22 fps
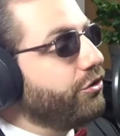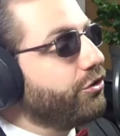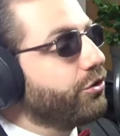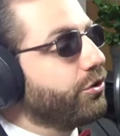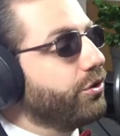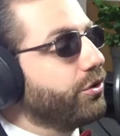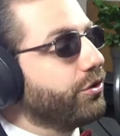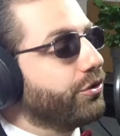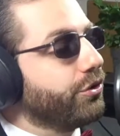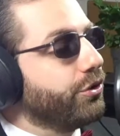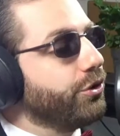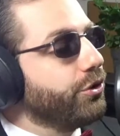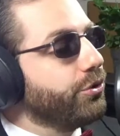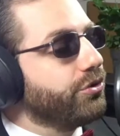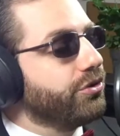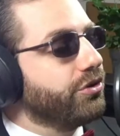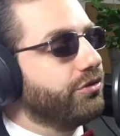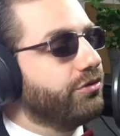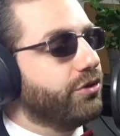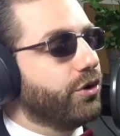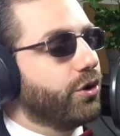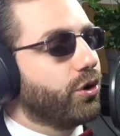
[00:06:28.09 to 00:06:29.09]
short,
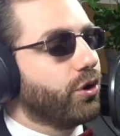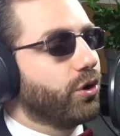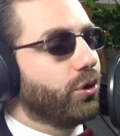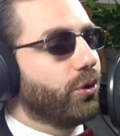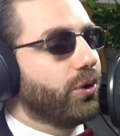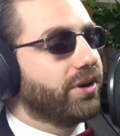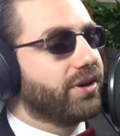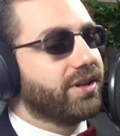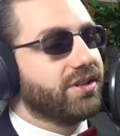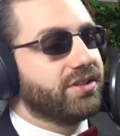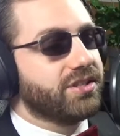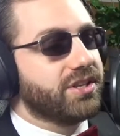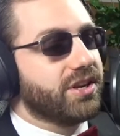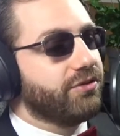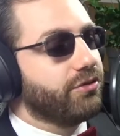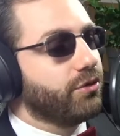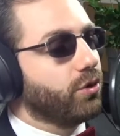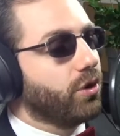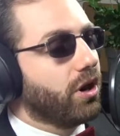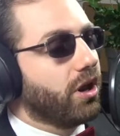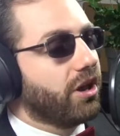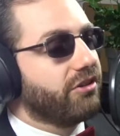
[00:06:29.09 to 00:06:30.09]
using Vocaloid can
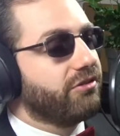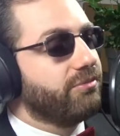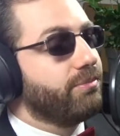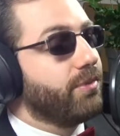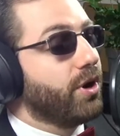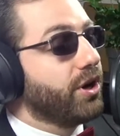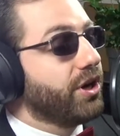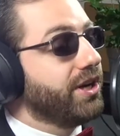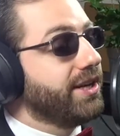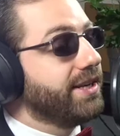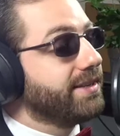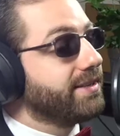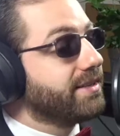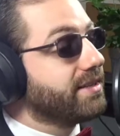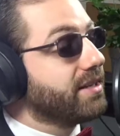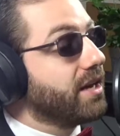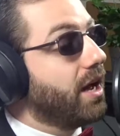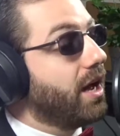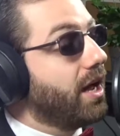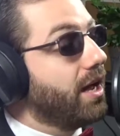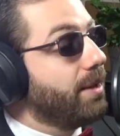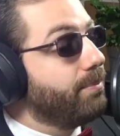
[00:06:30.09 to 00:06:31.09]
save you a lot of money,
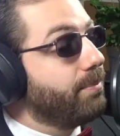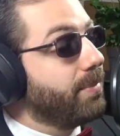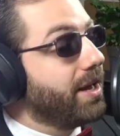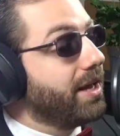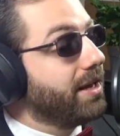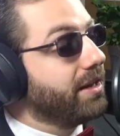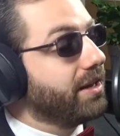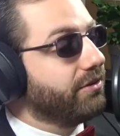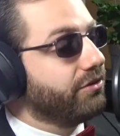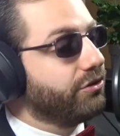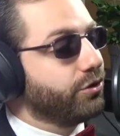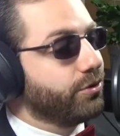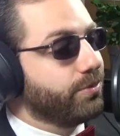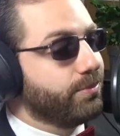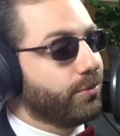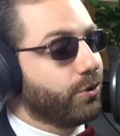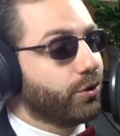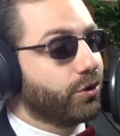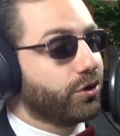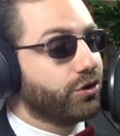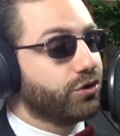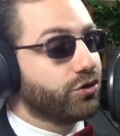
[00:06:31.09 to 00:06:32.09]
time, and gives you
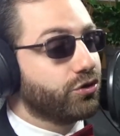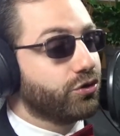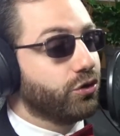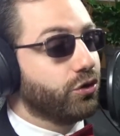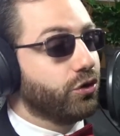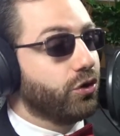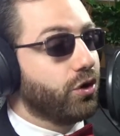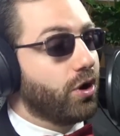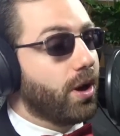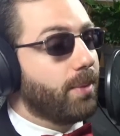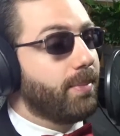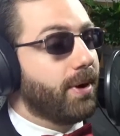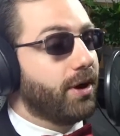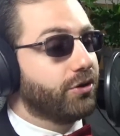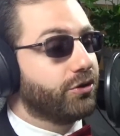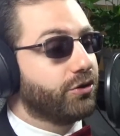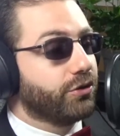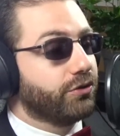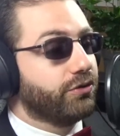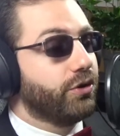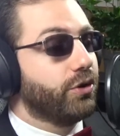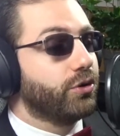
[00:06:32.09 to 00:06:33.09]
more control
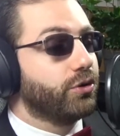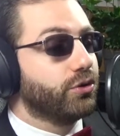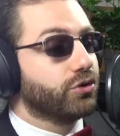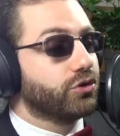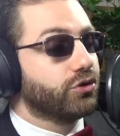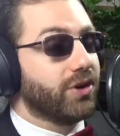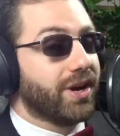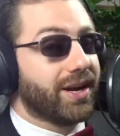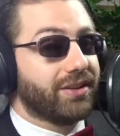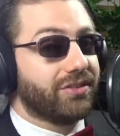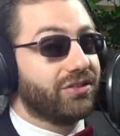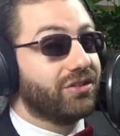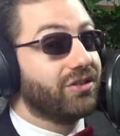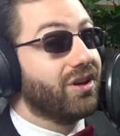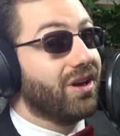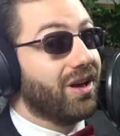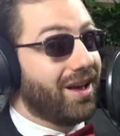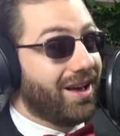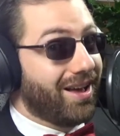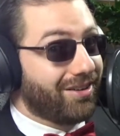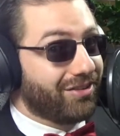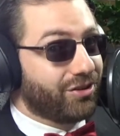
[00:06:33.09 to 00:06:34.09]
about your vocal tracks
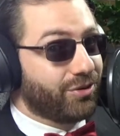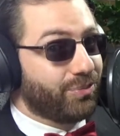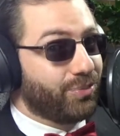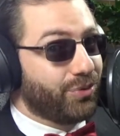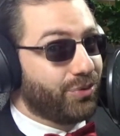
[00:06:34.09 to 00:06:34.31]
as a